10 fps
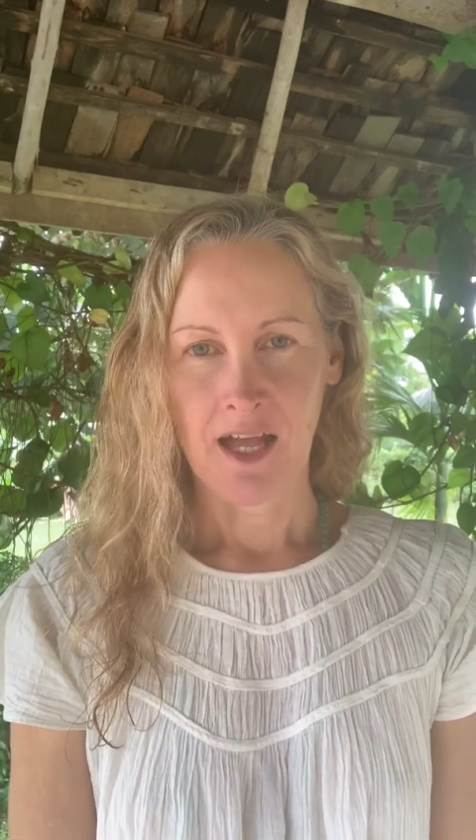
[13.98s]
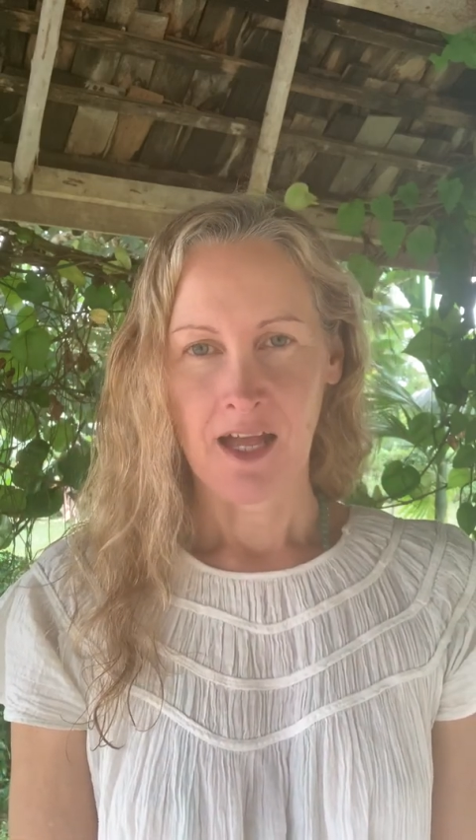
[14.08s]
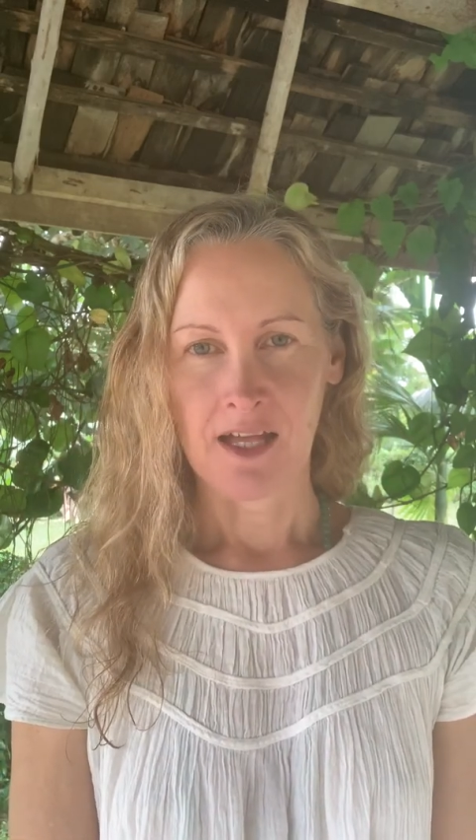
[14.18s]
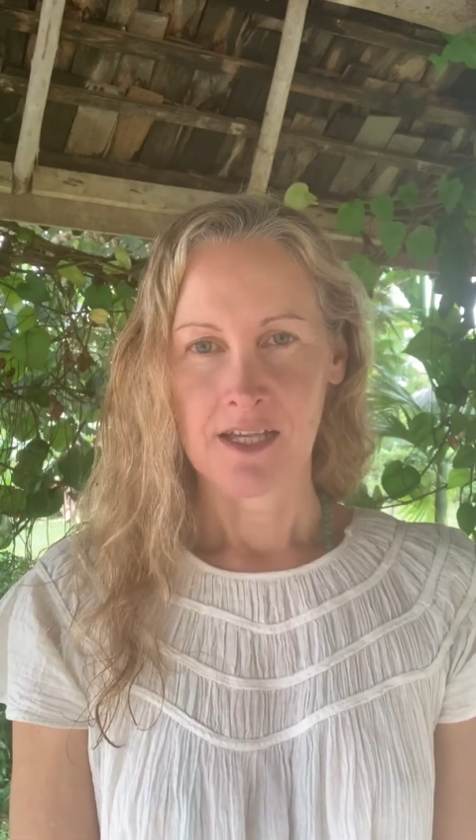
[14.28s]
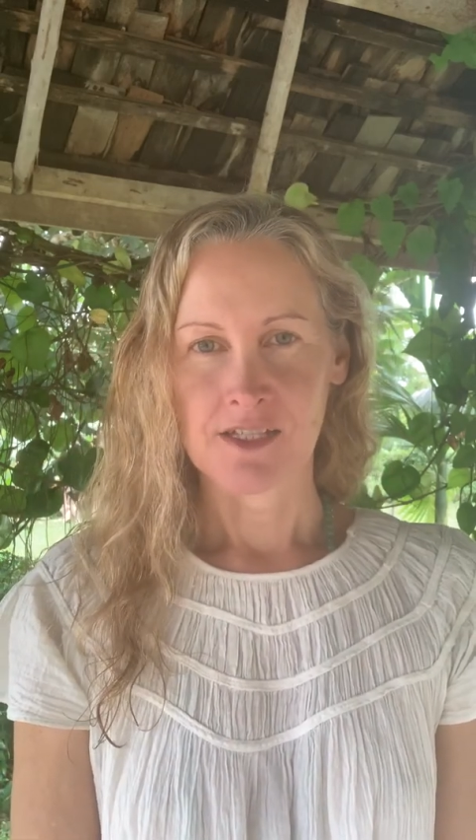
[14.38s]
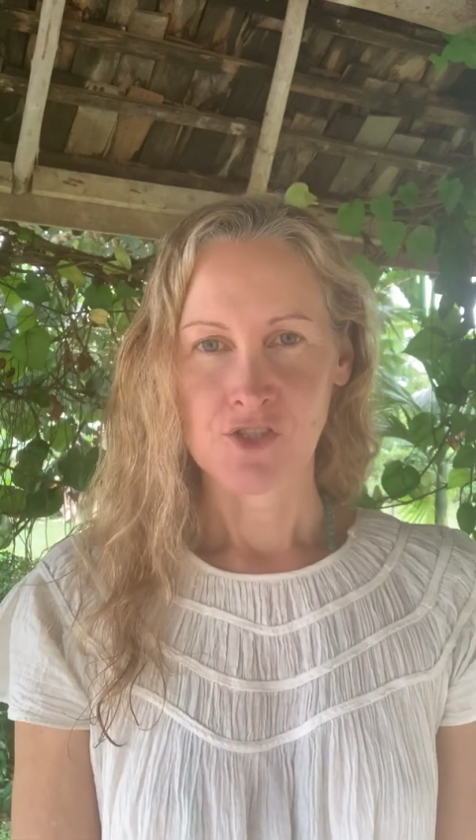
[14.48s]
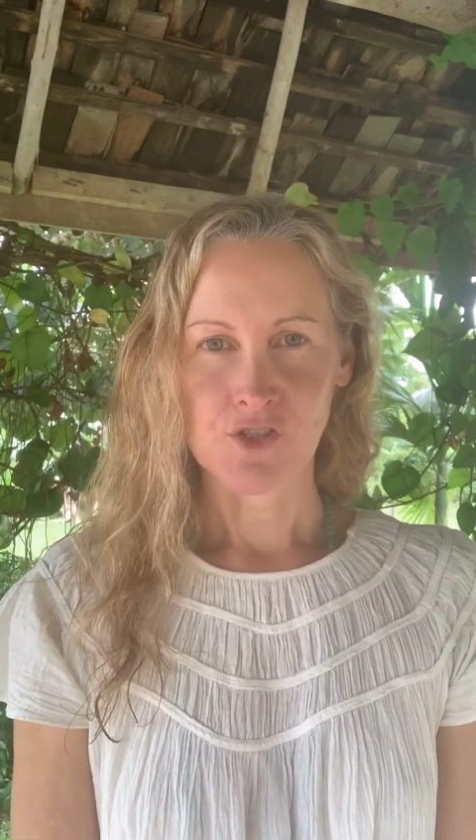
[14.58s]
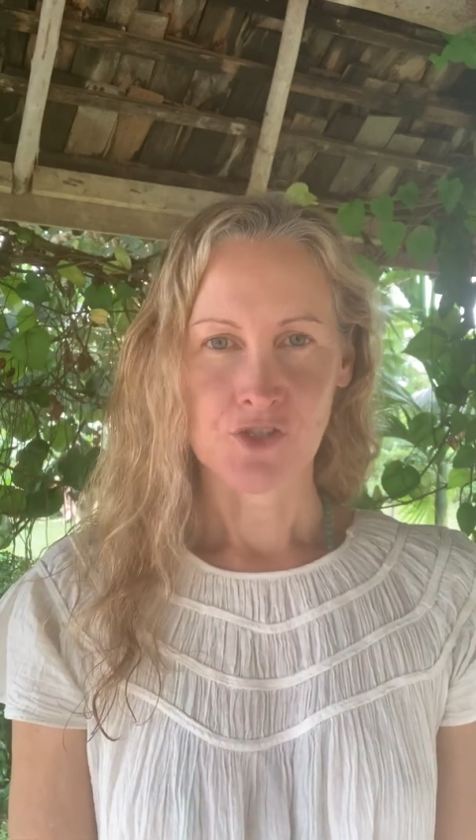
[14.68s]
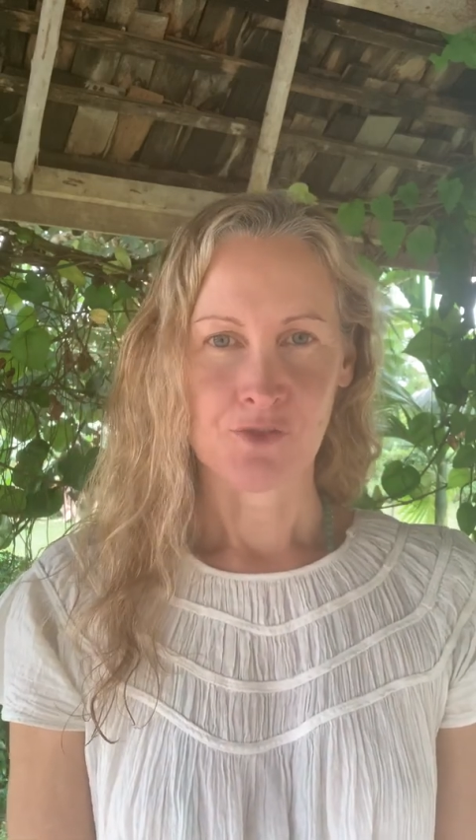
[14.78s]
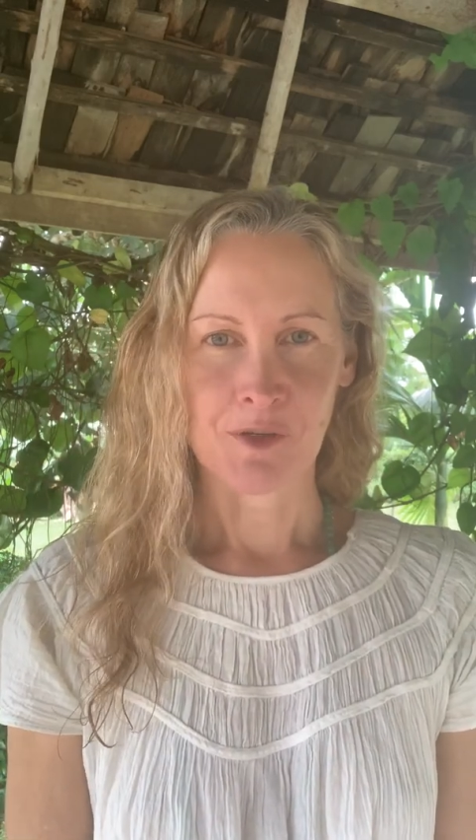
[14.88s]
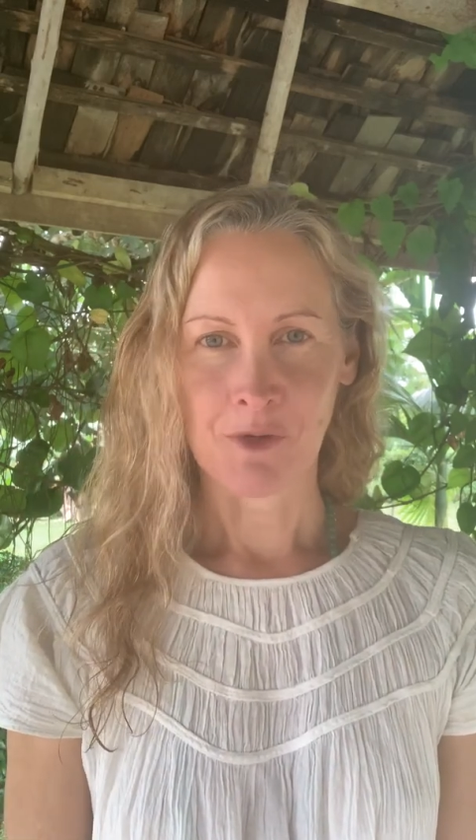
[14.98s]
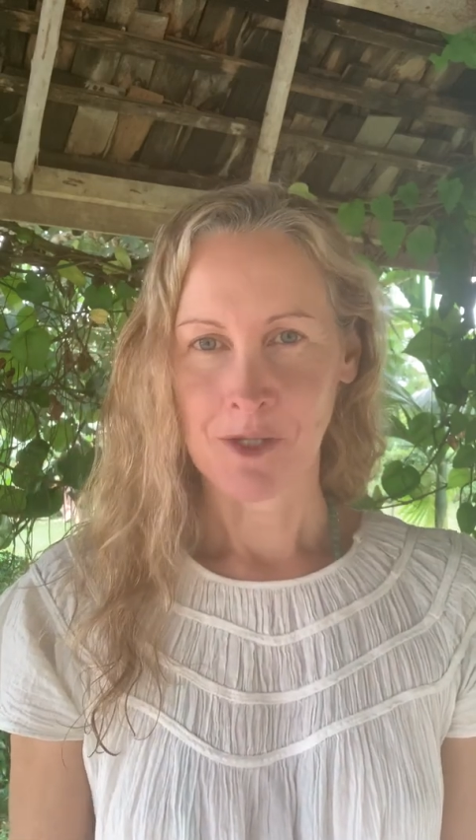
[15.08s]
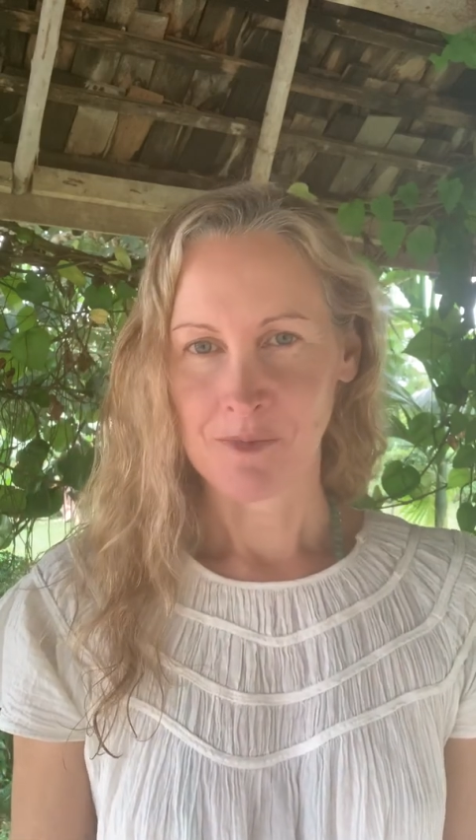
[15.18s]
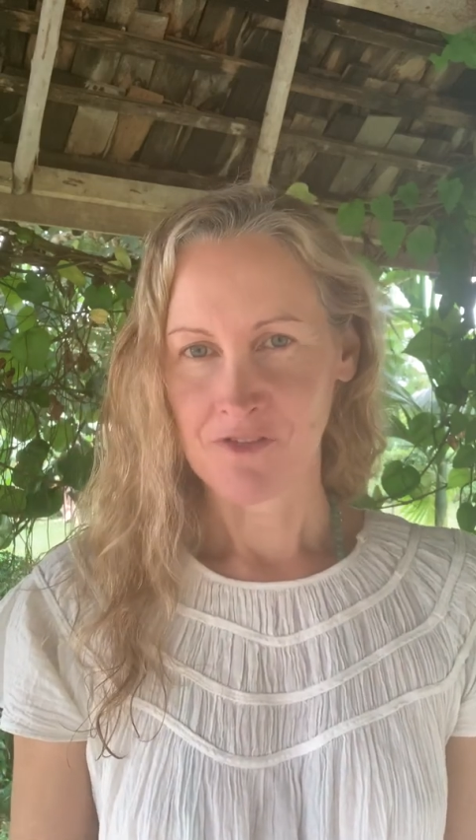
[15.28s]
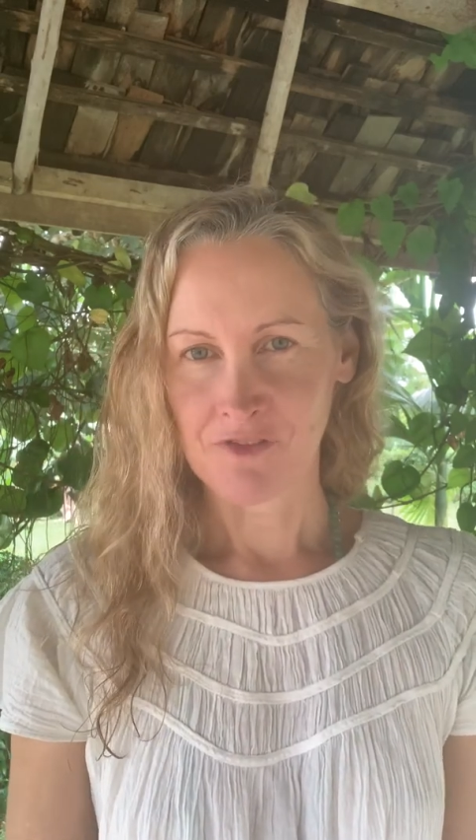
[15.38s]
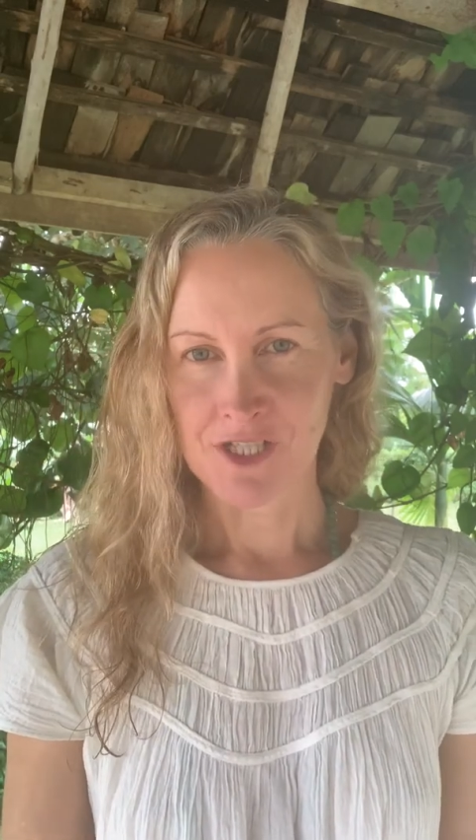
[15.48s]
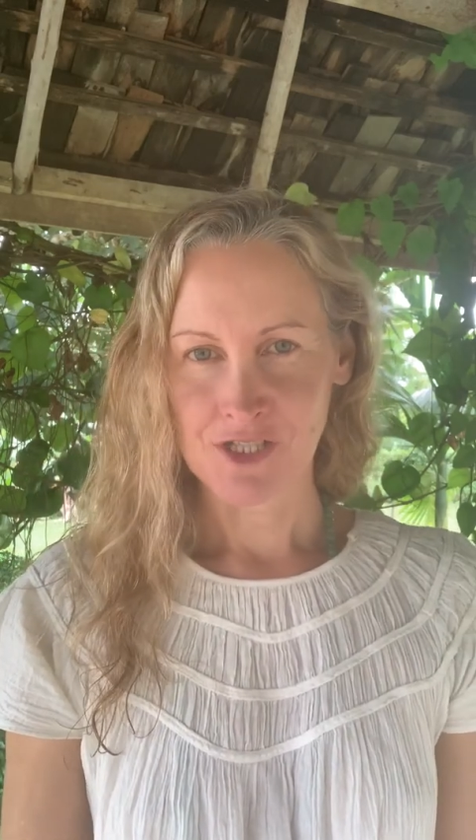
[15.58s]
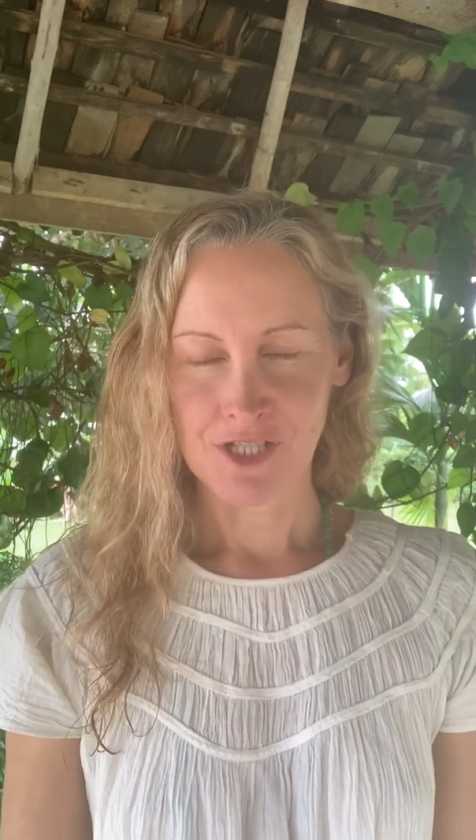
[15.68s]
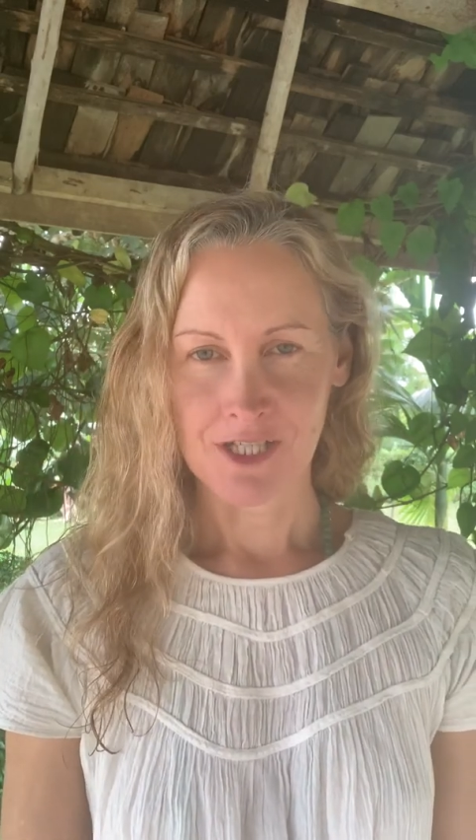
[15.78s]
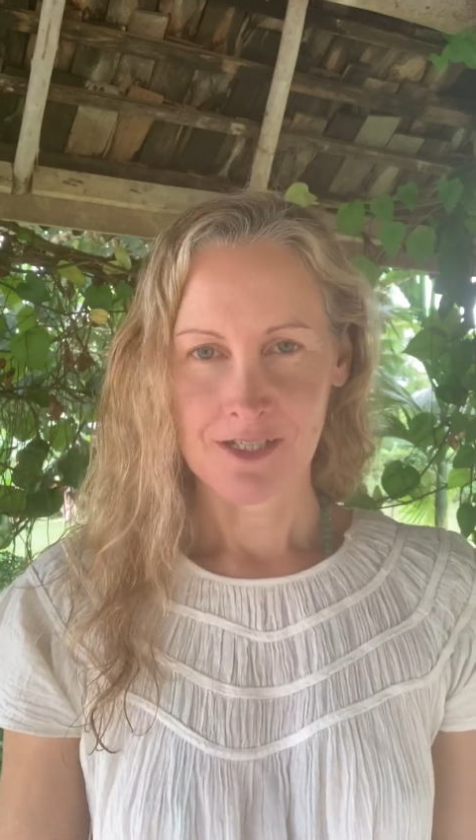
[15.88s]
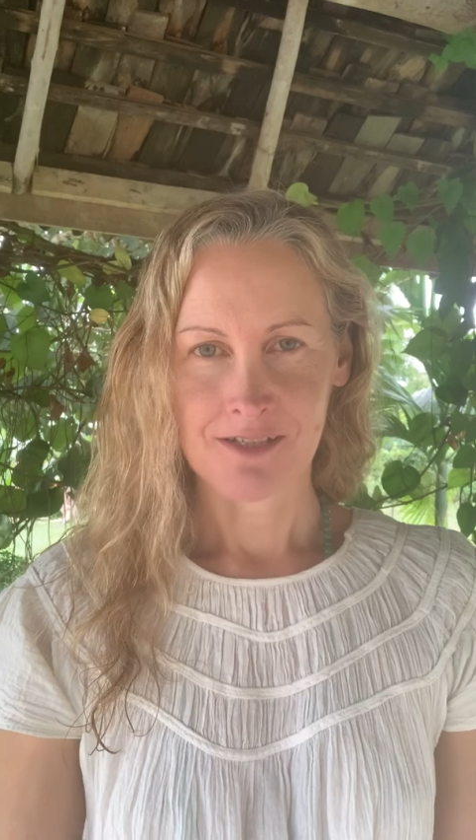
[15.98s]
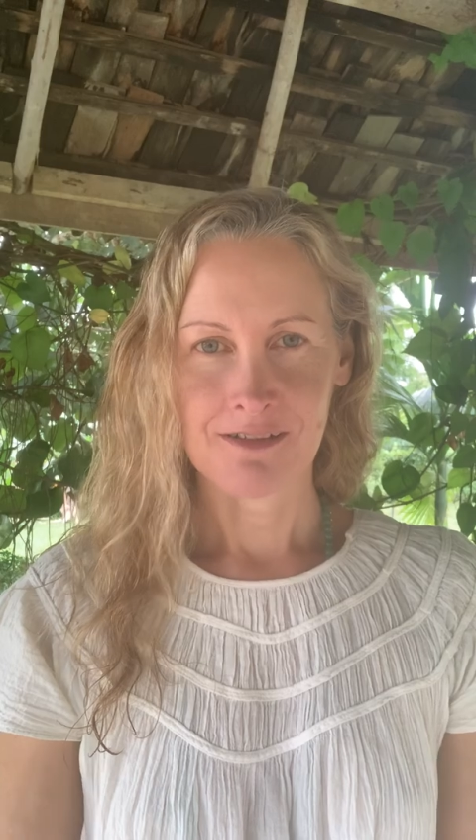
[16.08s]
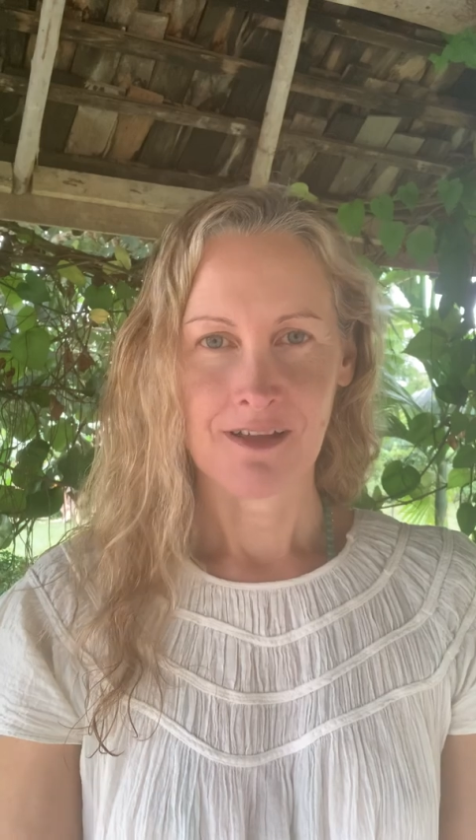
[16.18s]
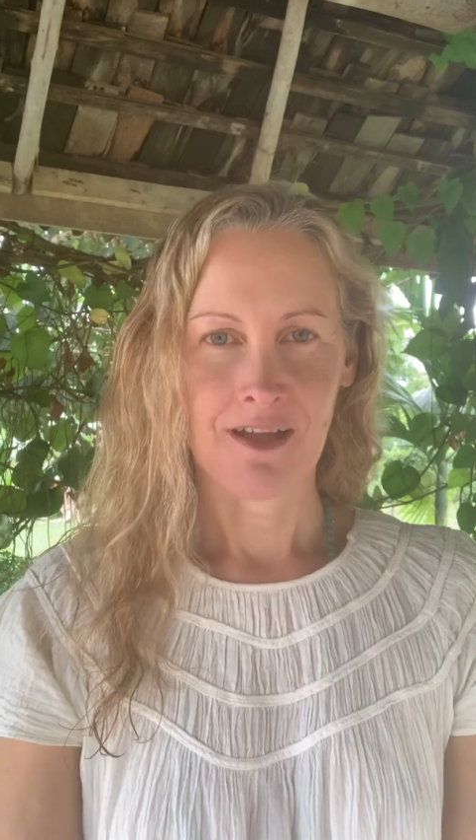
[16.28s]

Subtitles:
And your story might be fiction,